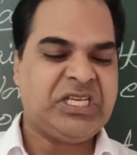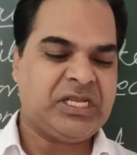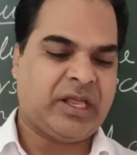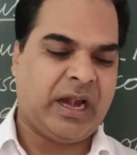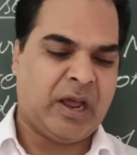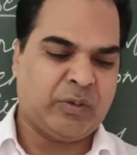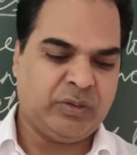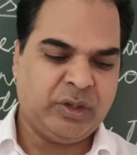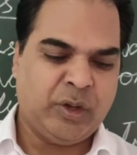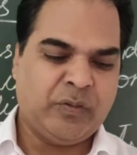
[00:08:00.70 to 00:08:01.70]

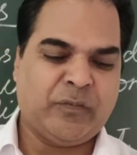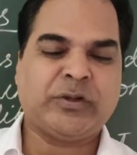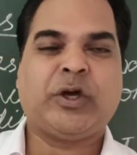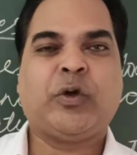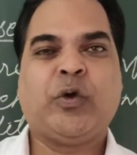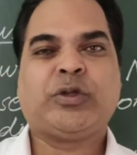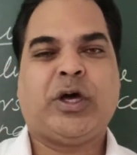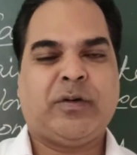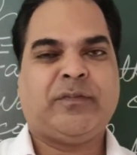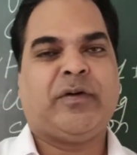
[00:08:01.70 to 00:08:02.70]
ground for the growth
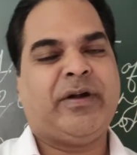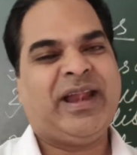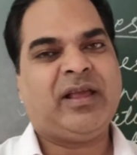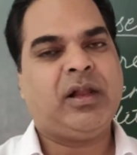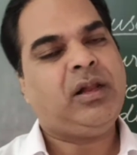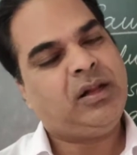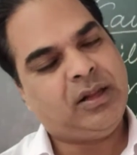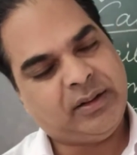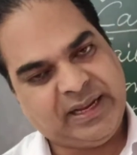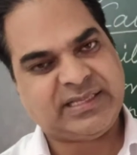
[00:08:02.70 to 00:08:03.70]
of radical
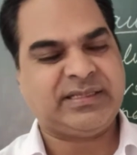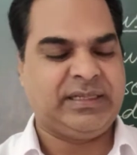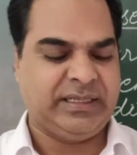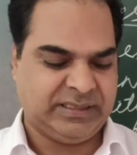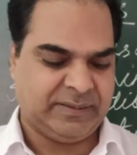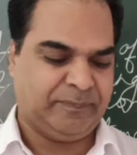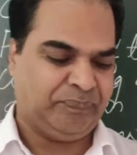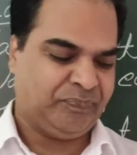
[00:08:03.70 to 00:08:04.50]
nationalism.